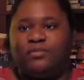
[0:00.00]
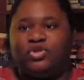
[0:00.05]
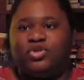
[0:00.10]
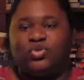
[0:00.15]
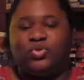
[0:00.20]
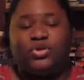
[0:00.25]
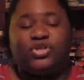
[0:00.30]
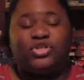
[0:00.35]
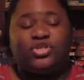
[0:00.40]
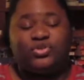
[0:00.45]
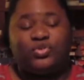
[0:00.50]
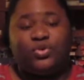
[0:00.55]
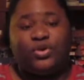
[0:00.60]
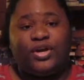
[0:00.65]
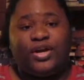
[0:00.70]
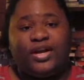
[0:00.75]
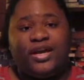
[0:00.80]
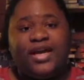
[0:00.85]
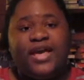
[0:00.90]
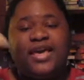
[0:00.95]
short
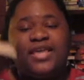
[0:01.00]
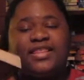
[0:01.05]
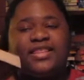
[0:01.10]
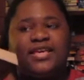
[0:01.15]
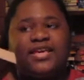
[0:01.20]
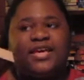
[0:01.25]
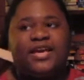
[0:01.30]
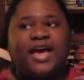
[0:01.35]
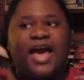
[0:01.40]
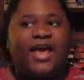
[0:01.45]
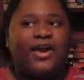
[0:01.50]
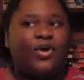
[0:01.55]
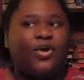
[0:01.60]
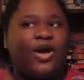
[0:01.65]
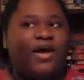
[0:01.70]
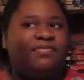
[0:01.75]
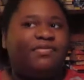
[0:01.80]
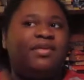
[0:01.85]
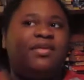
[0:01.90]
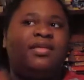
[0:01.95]
story thing. I don't
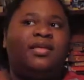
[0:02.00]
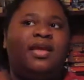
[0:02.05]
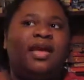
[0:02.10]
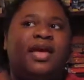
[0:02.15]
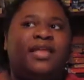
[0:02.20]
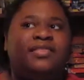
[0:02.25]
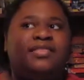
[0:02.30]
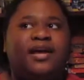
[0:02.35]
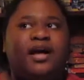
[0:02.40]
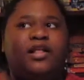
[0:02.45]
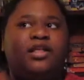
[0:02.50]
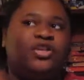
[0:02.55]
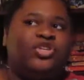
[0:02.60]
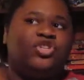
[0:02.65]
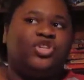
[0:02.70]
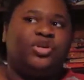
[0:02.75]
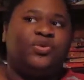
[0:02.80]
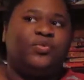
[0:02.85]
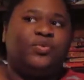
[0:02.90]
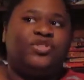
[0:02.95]
have the
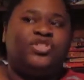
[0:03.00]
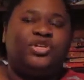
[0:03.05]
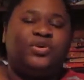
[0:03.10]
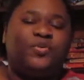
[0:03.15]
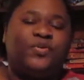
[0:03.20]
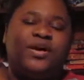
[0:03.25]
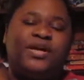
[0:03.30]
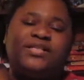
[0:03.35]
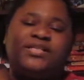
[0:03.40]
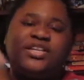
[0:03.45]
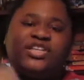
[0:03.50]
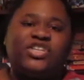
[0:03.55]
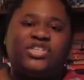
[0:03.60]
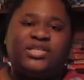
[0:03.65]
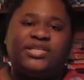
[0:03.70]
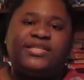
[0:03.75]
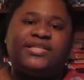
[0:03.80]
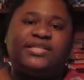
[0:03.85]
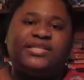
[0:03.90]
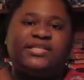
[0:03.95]
anthology in which it was. I just
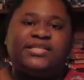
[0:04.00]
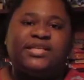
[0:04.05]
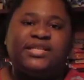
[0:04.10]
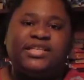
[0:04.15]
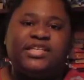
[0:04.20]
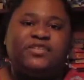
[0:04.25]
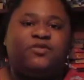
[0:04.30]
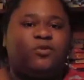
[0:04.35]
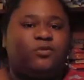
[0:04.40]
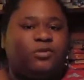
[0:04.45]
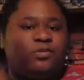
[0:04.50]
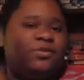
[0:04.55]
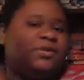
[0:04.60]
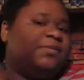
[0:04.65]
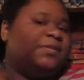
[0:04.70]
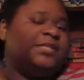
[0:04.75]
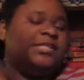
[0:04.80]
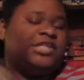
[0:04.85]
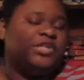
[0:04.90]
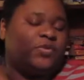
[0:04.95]
listened to this from the
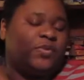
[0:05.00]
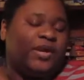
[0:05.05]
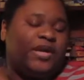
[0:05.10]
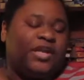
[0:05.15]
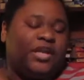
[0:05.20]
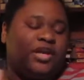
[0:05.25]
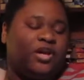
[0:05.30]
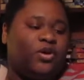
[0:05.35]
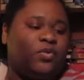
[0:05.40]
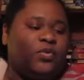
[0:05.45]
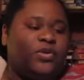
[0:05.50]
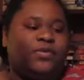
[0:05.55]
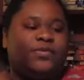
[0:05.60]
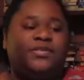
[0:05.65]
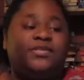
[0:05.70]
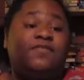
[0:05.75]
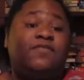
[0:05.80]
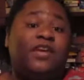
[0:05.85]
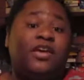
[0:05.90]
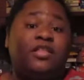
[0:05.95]
BBC radio when it
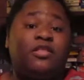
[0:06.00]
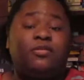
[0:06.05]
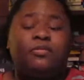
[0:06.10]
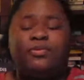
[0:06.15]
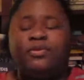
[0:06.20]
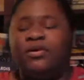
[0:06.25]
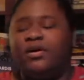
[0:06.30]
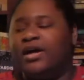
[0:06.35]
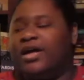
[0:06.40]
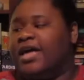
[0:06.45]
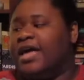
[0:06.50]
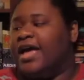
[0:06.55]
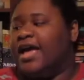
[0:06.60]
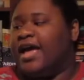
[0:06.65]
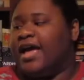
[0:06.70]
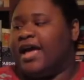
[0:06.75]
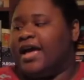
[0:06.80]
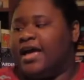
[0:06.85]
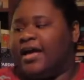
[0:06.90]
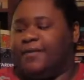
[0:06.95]
was available,
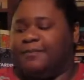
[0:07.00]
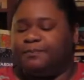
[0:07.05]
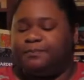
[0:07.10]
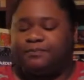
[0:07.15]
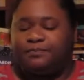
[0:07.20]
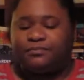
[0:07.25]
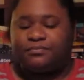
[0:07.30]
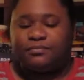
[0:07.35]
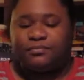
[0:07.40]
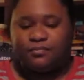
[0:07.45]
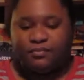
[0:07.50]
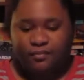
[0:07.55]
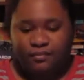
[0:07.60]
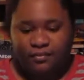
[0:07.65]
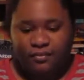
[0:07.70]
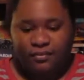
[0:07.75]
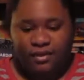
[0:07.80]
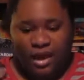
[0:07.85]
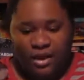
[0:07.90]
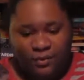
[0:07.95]
and
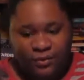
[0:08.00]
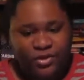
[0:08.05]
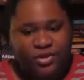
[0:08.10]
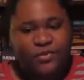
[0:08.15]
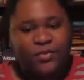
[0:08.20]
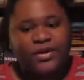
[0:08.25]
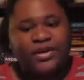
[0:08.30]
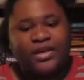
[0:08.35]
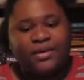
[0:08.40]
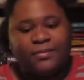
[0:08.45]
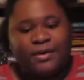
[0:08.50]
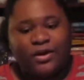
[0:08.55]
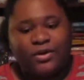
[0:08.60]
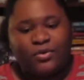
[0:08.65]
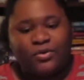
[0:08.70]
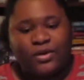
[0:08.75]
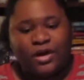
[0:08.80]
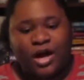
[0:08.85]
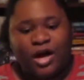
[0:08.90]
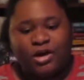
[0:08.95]
I really want to get my
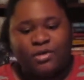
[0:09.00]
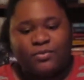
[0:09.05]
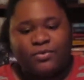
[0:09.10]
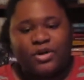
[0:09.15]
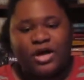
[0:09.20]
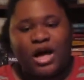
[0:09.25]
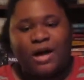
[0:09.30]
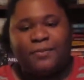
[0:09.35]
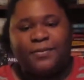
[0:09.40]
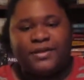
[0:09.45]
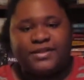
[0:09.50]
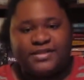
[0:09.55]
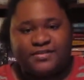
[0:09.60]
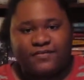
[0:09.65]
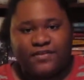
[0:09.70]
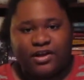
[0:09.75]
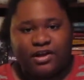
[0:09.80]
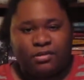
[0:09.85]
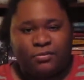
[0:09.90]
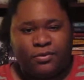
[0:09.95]
own Audible copy. It's
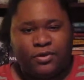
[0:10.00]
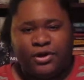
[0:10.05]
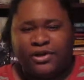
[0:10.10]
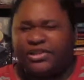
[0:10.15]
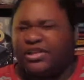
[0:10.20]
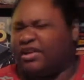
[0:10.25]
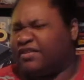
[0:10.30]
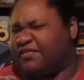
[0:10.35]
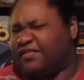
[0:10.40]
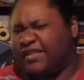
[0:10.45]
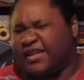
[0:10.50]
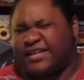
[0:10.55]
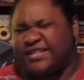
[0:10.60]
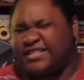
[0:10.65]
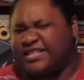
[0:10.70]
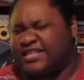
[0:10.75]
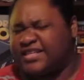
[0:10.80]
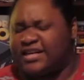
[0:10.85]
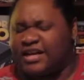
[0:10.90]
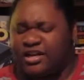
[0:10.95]
available on there for like
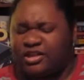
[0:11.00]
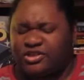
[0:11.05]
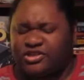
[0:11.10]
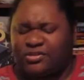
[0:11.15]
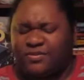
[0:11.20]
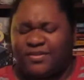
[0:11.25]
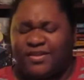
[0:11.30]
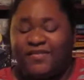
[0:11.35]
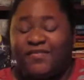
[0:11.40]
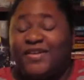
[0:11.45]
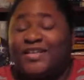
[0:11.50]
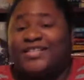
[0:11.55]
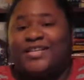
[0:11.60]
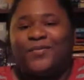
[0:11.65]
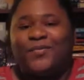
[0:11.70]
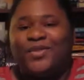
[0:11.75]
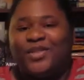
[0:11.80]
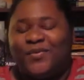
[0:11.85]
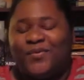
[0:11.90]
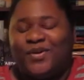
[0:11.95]
$10, I believe, because I
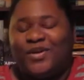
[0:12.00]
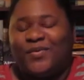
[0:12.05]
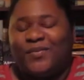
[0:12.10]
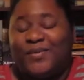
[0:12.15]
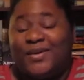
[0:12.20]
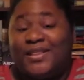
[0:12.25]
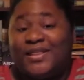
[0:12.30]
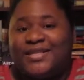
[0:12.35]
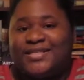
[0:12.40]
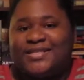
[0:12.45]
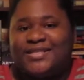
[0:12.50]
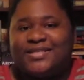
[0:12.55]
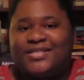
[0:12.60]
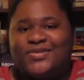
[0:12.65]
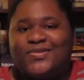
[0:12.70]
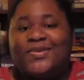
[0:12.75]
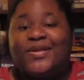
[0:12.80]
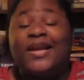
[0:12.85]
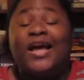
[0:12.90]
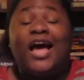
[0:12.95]
really want to re-listen
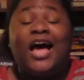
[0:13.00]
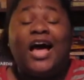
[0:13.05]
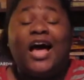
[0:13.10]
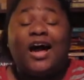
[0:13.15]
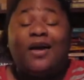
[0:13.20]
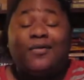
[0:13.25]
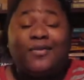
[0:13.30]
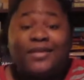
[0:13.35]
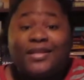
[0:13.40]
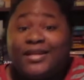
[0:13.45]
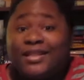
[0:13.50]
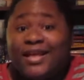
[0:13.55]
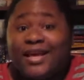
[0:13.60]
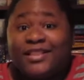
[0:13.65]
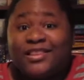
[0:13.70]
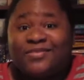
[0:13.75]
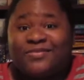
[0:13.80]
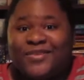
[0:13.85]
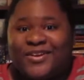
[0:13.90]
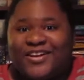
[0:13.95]
to it. I really
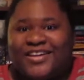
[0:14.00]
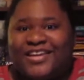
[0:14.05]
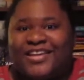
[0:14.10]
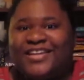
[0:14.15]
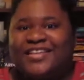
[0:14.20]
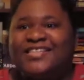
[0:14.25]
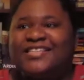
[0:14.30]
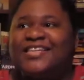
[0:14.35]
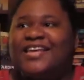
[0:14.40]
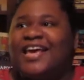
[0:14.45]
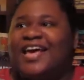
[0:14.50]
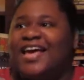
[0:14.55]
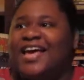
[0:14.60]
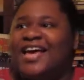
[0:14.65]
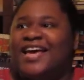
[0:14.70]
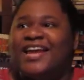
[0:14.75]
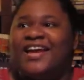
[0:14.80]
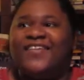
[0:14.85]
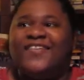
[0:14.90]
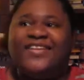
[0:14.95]
like the Marquis,
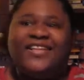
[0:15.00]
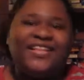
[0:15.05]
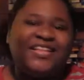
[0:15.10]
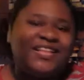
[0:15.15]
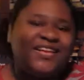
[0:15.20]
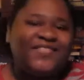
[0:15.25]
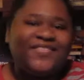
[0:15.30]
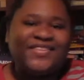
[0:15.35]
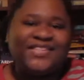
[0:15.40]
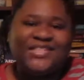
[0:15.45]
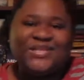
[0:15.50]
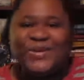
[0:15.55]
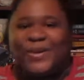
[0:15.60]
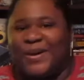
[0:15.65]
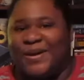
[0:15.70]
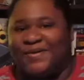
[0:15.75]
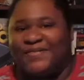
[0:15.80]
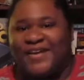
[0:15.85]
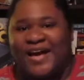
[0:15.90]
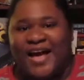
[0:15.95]
and I really love the
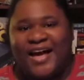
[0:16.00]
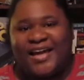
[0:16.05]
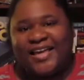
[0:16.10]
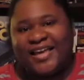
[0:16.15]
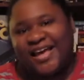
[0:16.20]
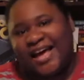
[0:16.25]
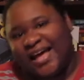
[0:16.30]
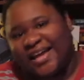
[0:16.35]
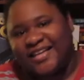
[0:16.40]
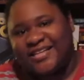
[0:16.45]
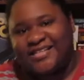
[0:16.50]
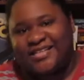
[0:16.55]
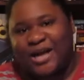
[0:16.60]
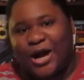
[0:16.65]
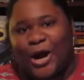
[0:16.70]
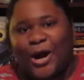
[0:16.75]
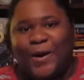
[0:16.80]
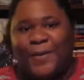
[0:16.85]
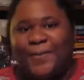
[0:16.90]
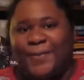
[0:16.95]
story of how he got his
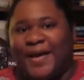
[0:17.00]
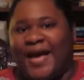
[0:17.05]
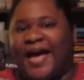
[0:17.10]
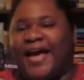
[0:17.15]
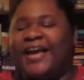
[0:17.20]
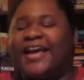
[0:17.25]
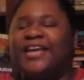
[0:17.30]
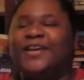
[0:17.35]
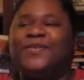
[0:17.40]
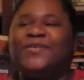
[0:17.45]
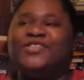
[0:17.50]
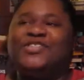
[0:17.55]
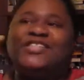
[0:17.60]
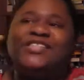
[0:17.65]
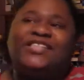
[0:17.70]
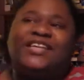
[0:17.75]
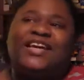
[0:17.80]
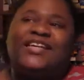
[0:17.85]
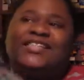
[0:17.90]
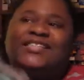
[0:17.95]
cart back. And it was
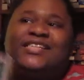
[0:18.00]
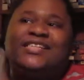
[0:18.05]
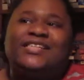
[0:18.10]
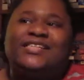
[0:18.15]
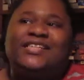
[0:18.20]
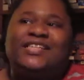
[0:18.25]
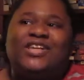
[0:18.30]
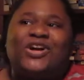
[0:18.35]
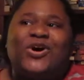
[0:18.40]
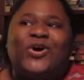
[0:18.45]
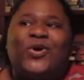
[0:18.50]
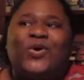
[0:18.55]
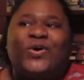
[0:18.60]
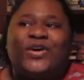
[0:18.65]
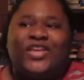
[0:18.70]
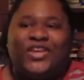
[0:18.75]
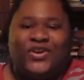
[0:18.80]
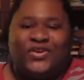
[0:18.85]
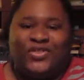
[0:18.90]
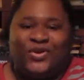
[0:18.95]
just nice to see the whole,
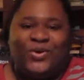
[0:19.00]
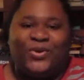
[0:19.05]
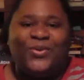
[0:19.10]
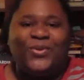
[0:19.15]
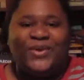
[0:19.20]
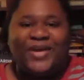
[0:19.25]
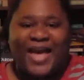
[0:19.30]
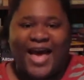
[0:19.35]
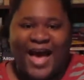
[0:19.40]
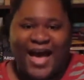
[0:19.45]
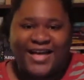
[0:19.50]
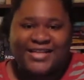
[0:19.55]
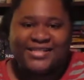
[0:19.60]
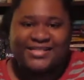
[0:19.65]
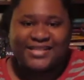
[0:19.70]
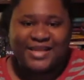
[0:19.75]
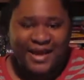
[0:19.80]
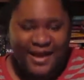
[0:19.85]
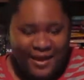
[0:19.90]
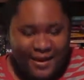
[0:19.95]
hear the whole cast
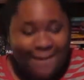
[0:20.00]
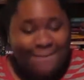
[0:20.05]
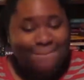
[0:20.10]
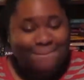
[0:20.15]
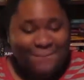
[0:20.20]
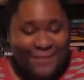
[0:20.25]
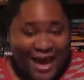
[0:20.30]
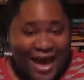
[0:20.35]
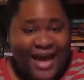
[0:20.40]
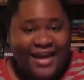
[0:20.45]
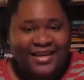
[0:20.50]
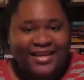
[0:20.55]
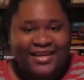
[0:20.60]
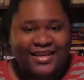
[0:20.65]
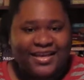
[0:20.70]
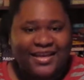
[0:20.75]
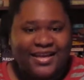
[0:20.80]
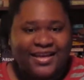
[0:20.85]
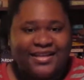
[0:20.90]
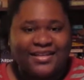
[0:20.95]
back
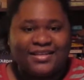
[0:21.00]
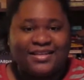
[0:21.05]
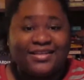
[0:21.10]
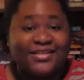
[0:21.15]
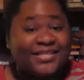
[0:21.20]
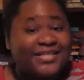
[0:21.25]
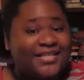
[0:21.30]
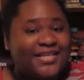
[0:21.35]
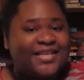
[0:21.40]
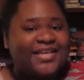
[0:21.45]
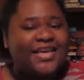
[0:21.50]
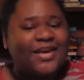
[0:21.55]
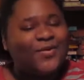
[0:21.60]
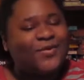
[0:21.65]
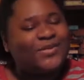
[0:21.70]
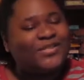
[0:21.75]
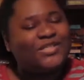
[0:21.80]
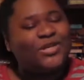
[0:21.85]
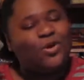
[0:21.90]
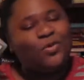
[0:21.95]
again. See, it
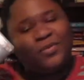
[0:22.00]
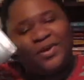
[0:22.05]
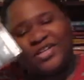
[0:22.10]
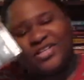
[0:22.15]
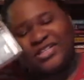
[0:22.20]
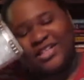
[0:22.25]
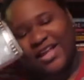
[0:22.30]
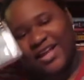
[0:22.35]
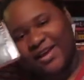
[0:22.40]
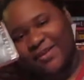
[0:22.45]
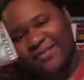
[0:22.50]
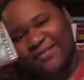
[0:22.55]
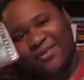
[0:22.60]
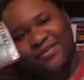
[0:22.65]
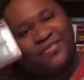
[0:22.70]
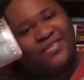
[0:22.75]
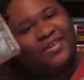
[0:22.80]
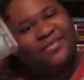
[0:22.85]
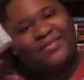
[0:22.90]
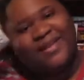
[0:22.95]
was so much like a
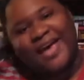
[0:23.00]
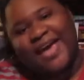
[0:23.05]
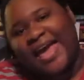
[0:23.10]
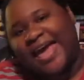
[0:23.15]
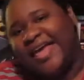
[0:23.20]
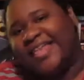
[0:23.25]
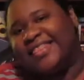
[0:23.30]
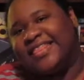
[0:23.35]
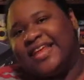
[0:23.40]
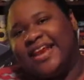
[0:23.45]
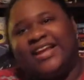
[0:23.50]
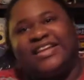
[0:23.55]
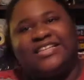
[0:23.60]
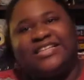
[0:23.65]
movie in my head that